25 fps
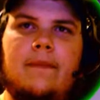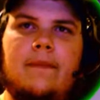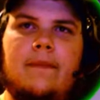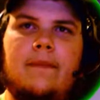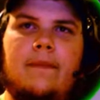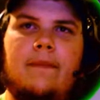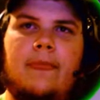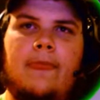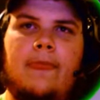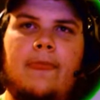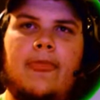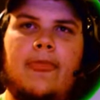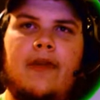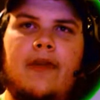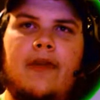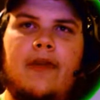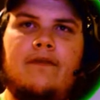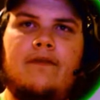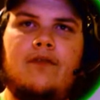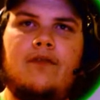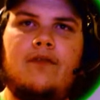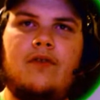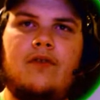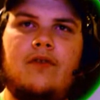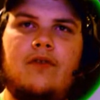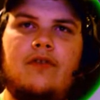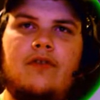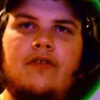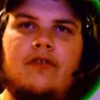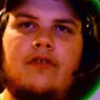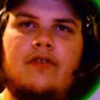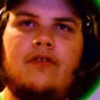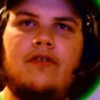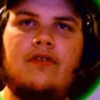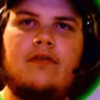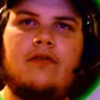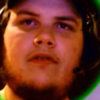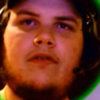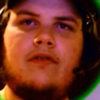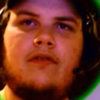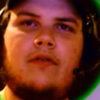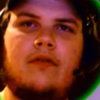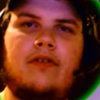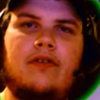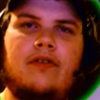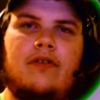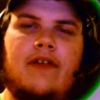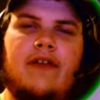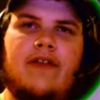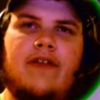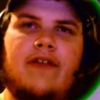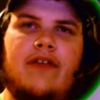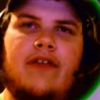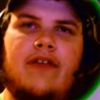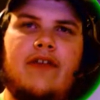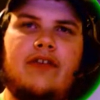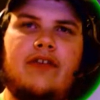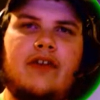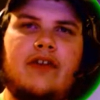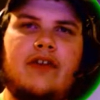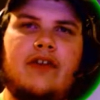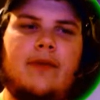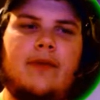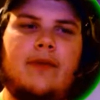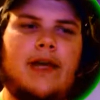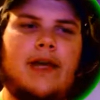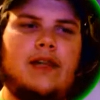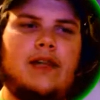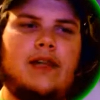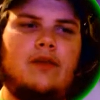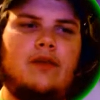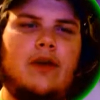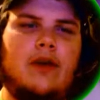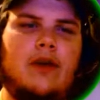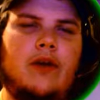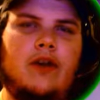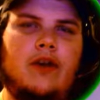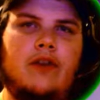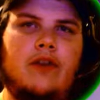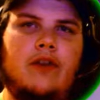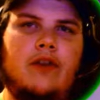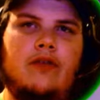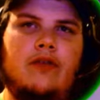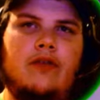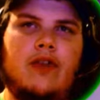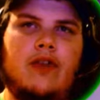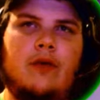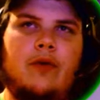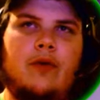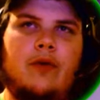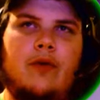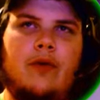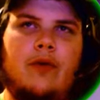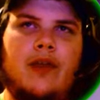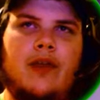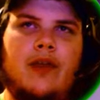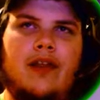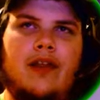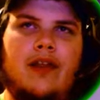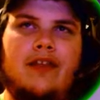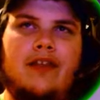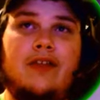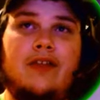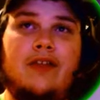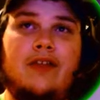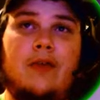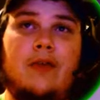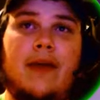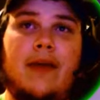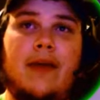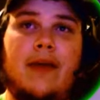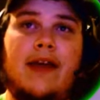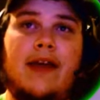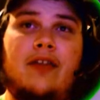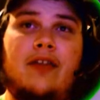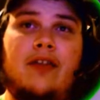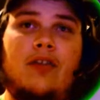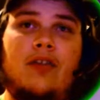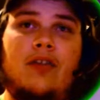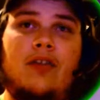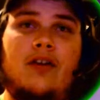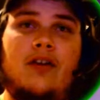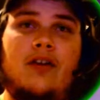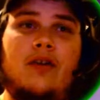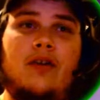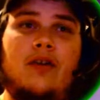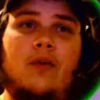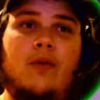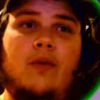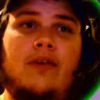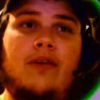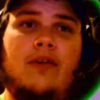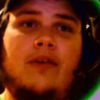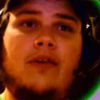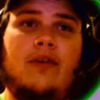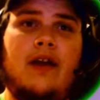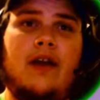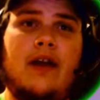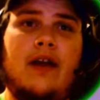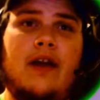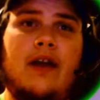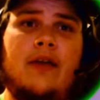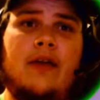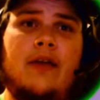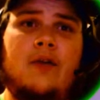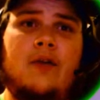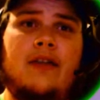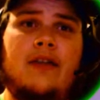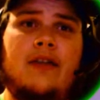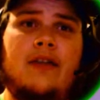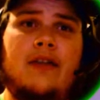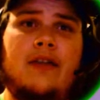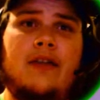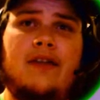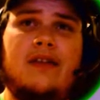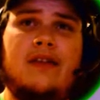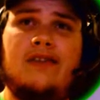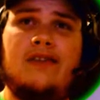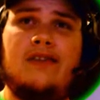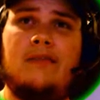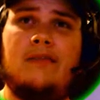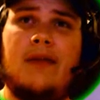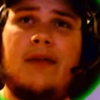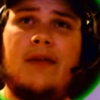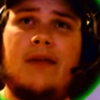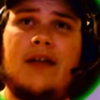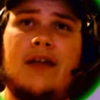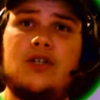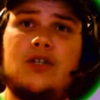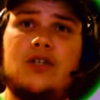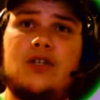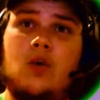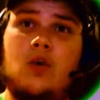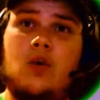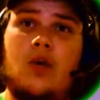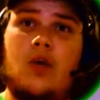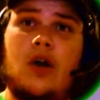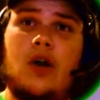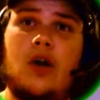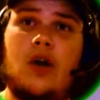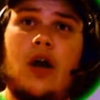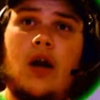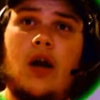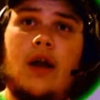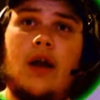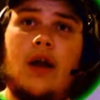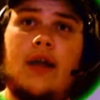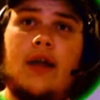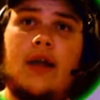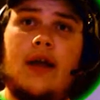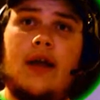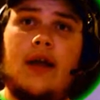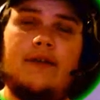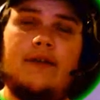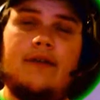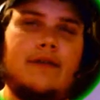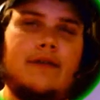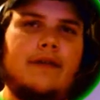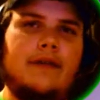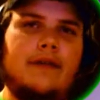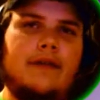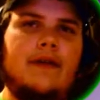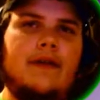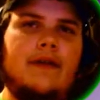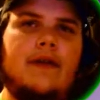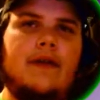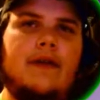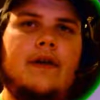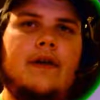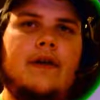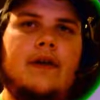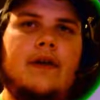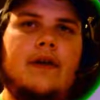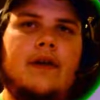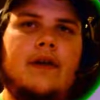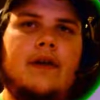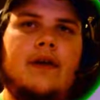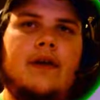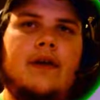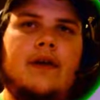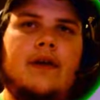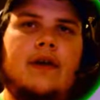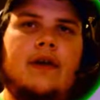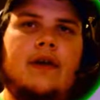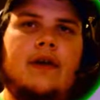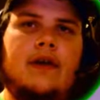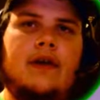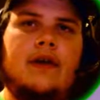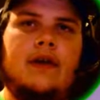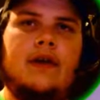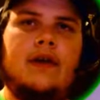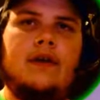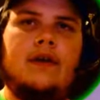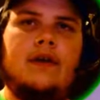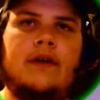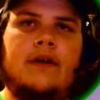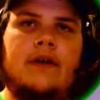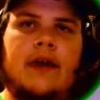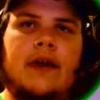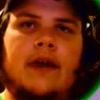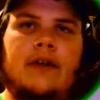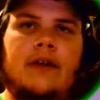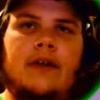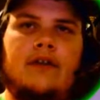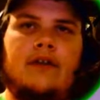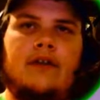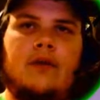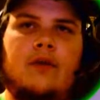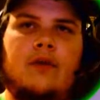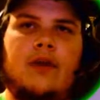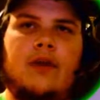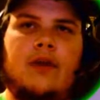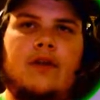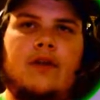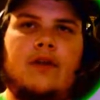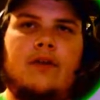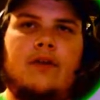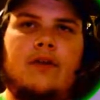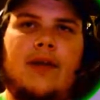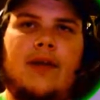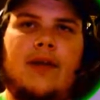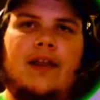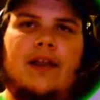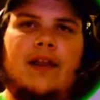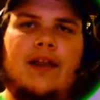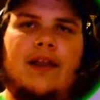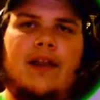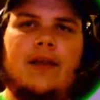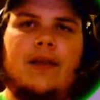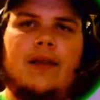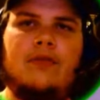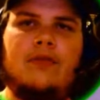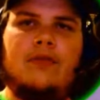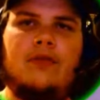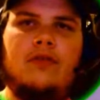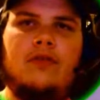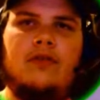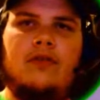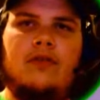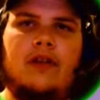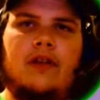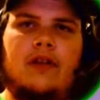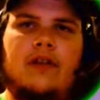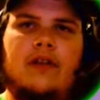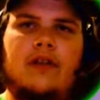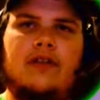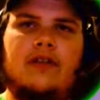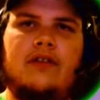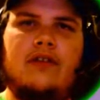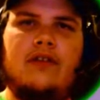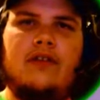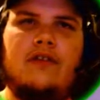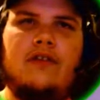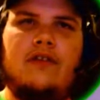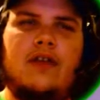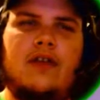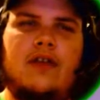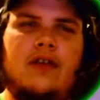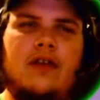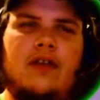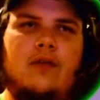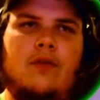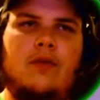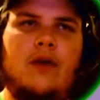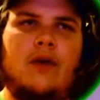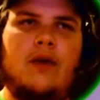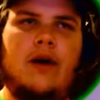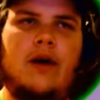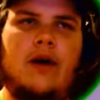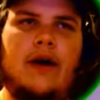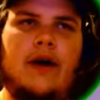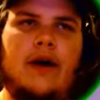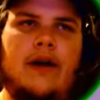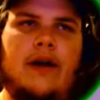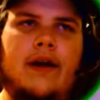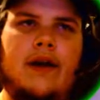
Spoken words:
Of course, we're saving every single battle, win or lose, that way we can at least go back look whether or not it was a decent match or not. Alright, do you want to continue battling? Absolutely, let's continue on.